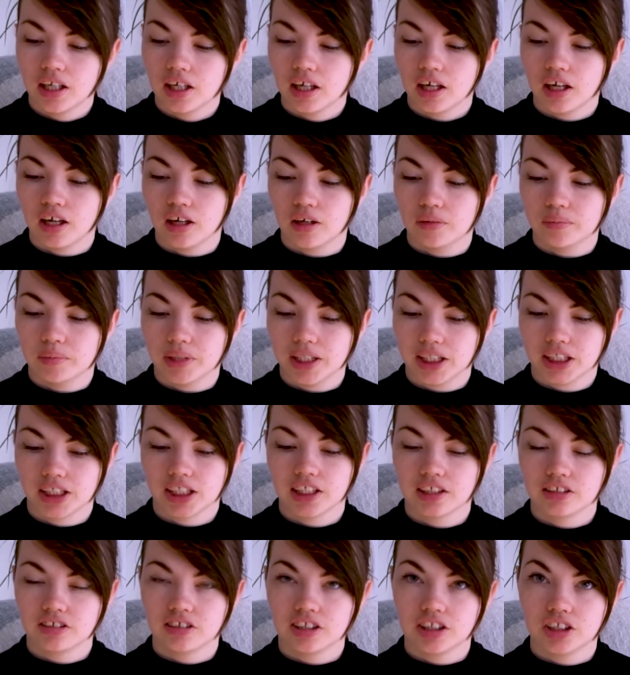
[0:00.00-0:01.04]
It's
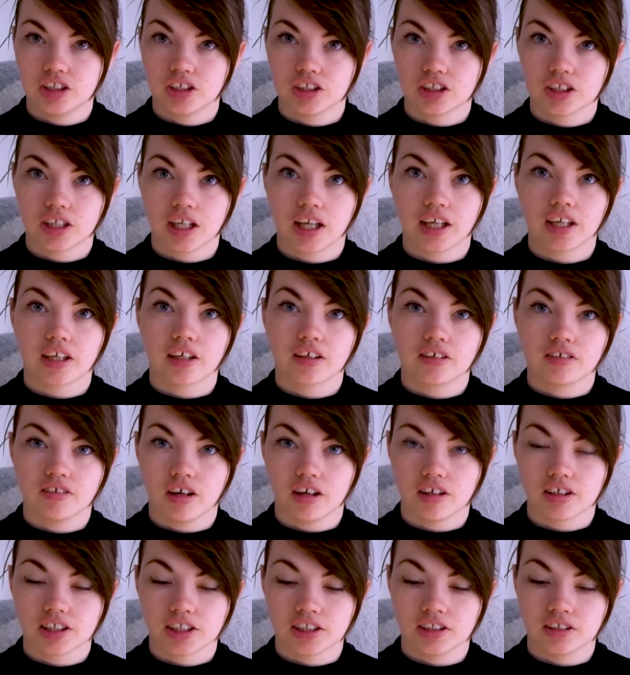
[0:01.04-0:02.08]
literally just like
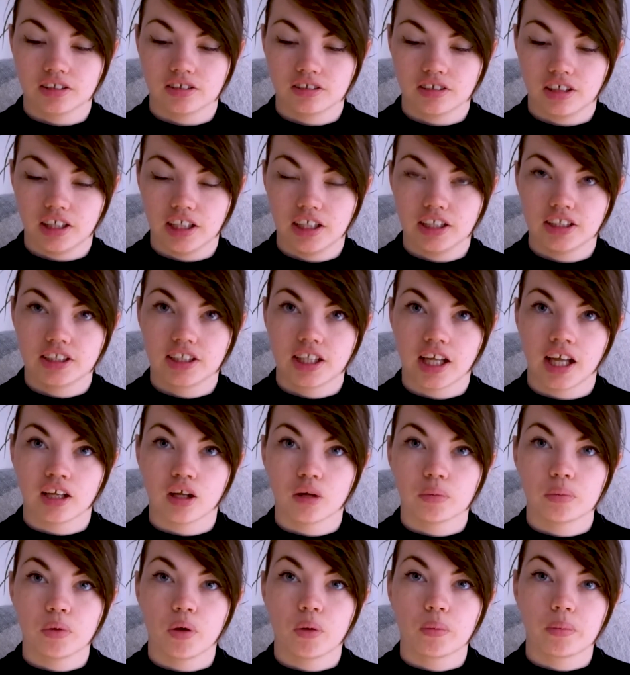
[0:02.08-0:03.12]
grass and trees, and
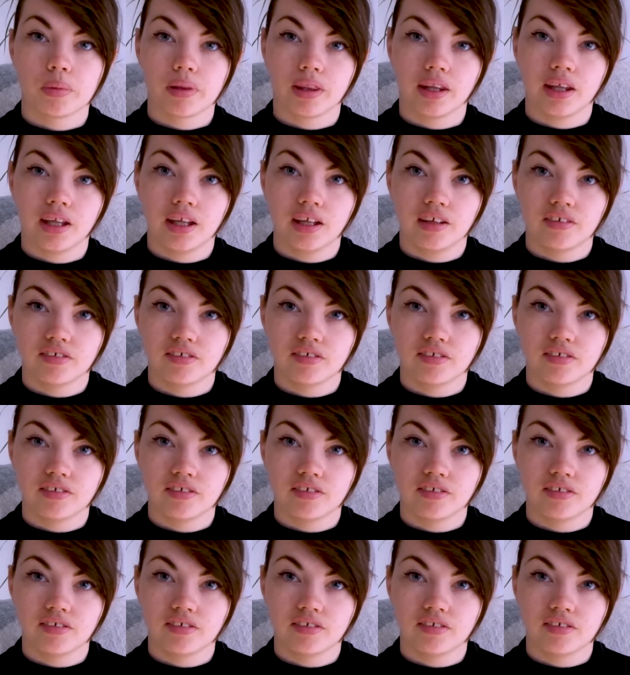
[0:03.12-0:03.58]
I'll pop the